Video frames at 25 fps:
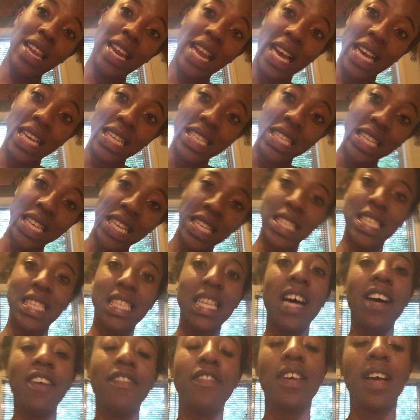of that good
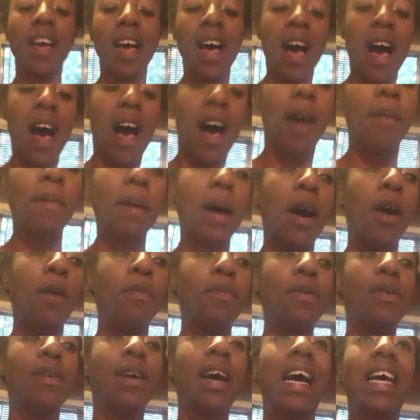stuff. Um, I
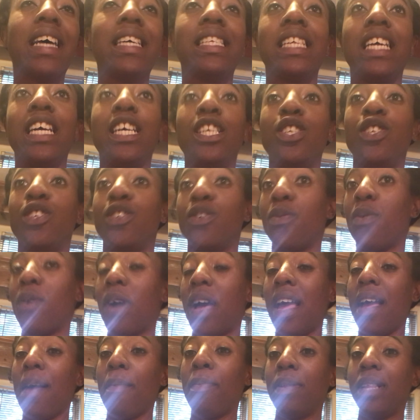hope you guys enjoy.